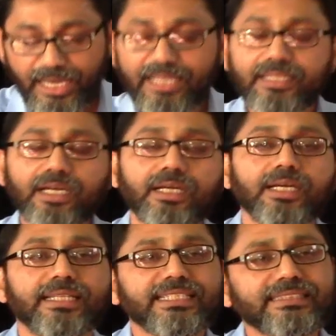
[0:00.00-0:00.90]
And
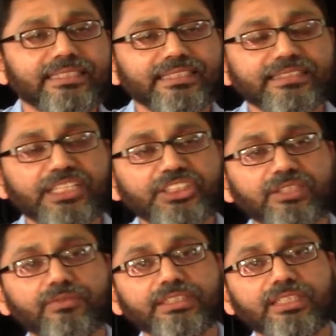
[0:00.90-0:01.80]
this
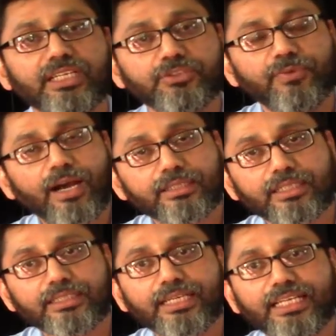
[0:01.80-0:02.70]
discussion with his
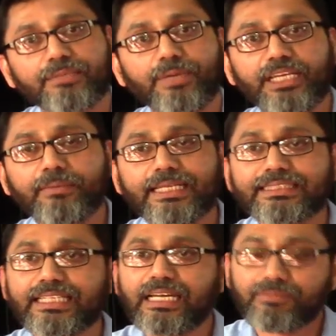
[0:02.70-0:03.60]
father and Ibrahim
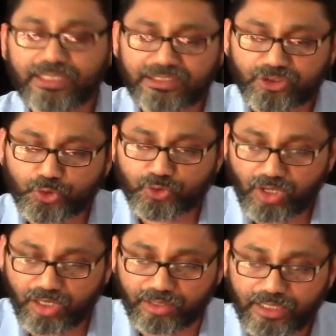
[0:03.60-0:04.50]
alayhi salam continues
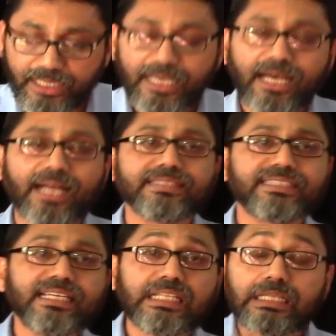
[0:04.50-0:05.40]
on
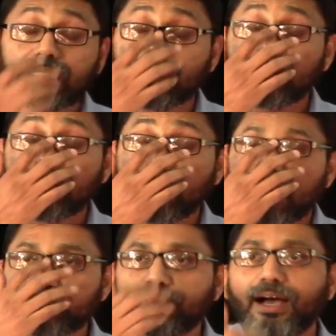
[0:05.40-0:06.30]
until
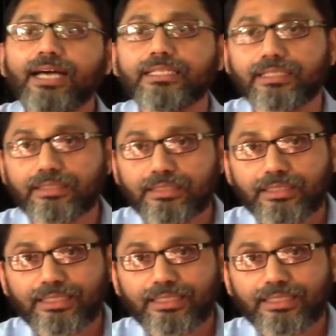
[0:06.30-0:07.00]
his father,